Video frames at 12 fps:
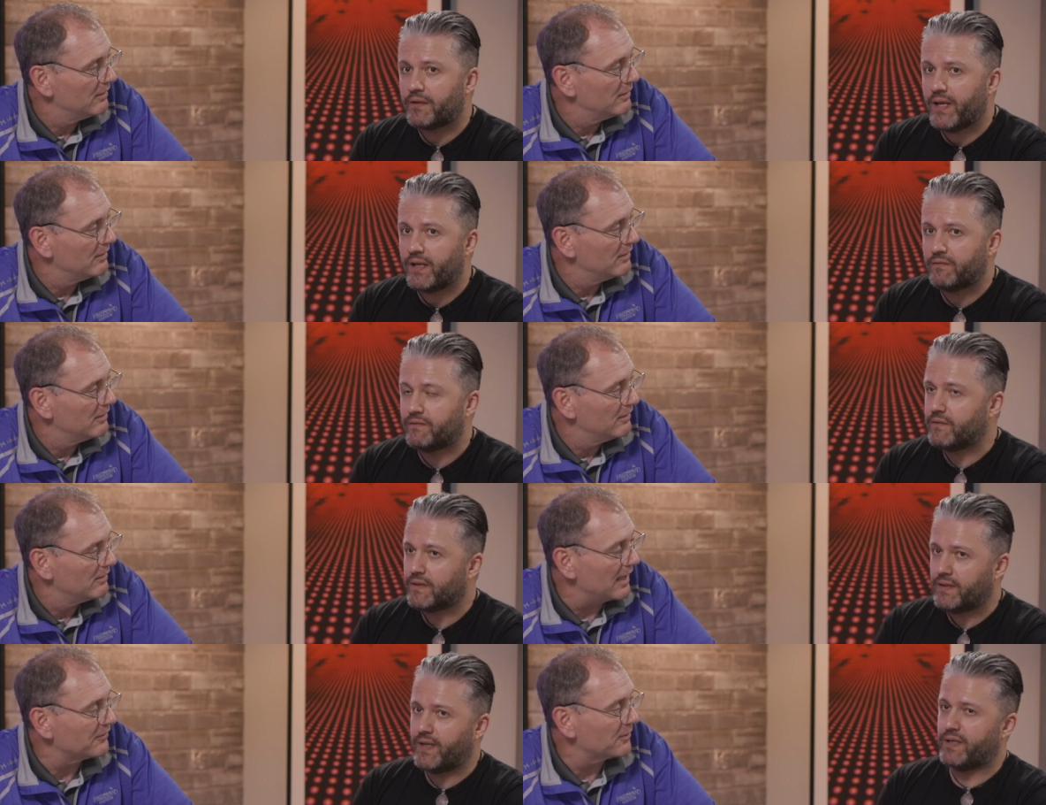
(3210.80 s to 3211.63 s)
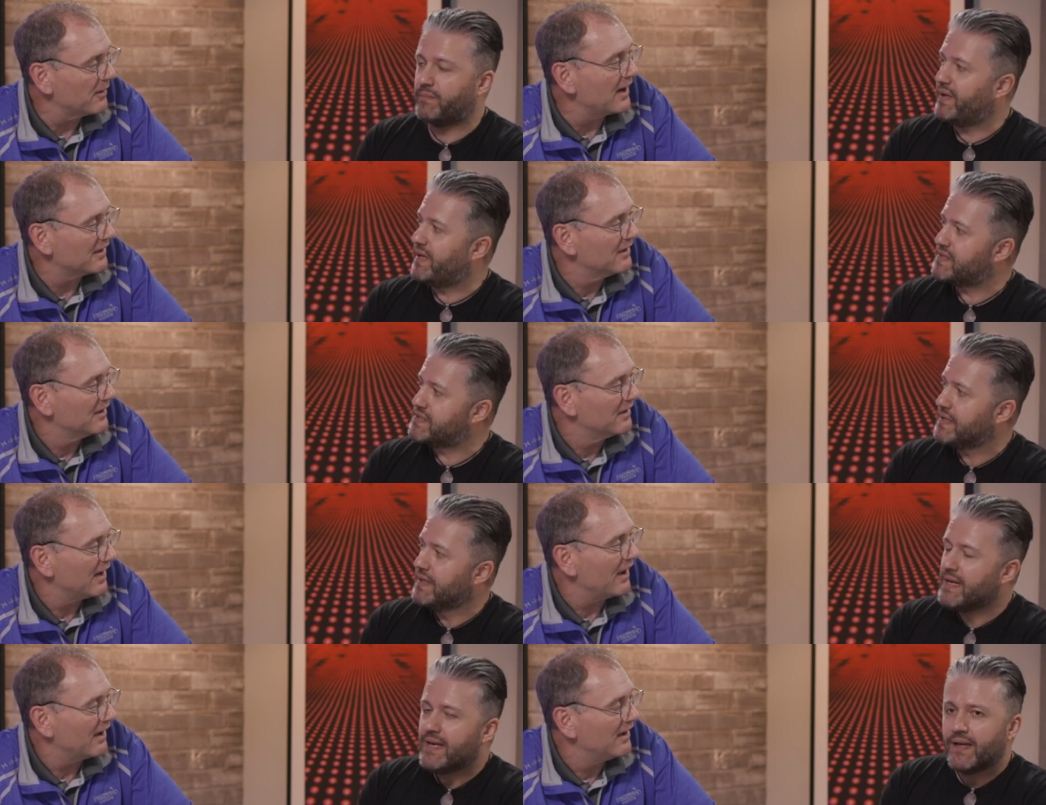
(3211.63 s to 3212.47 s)
Speaker 1: native That's correct.
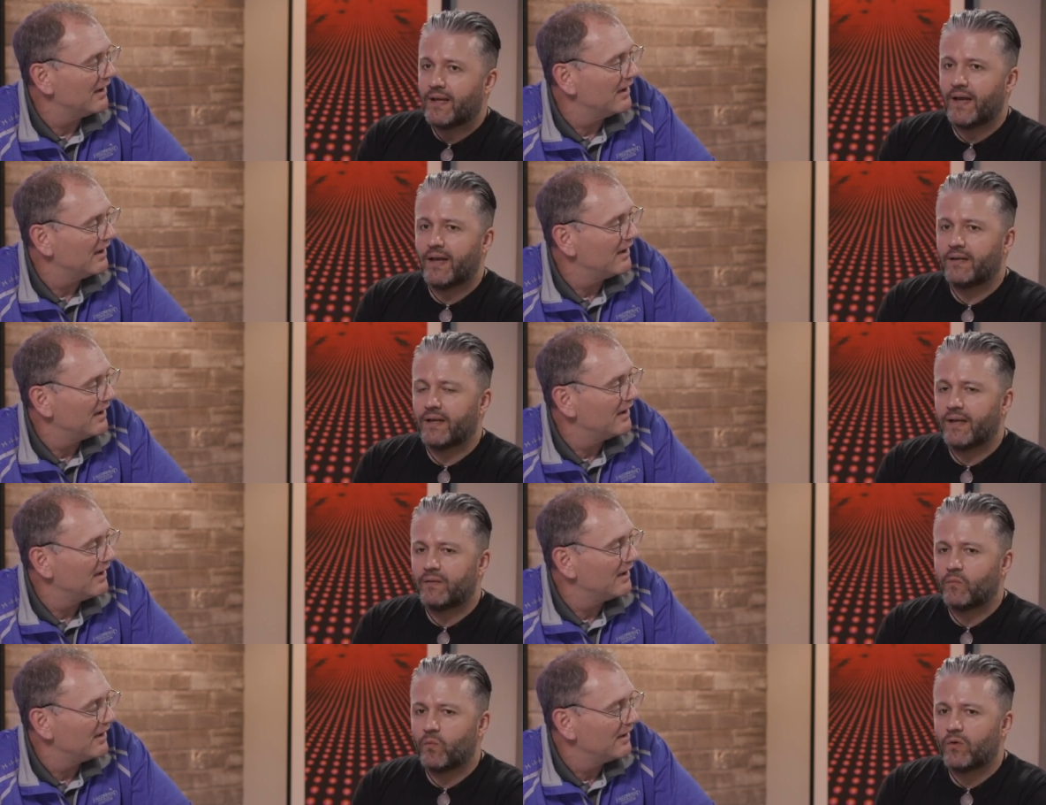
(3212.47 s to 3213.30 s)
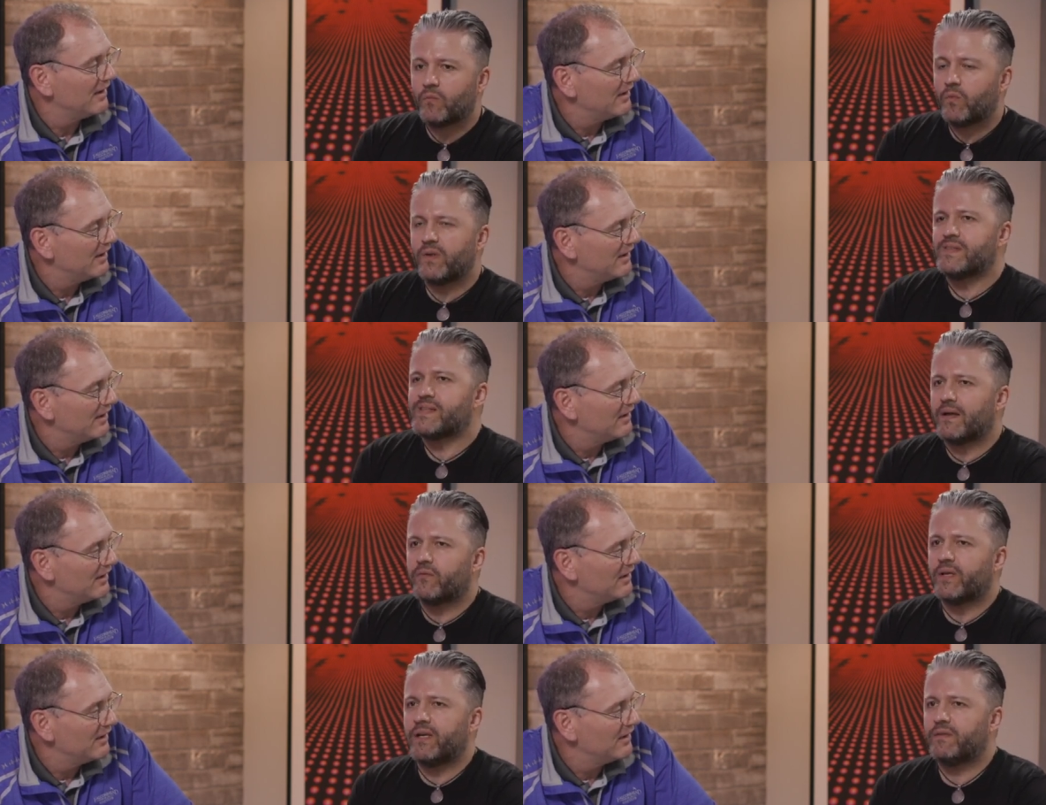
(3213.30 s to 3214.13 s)
Yeah. And and what what does that
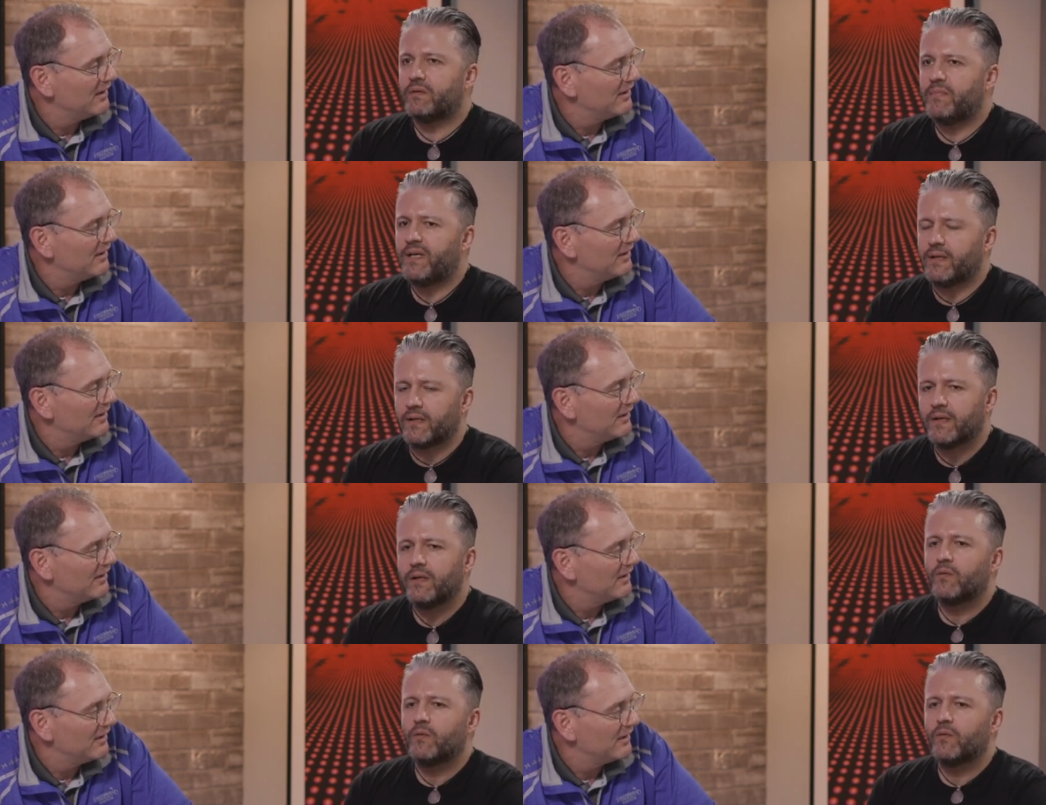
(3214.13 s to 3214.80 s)
even mean?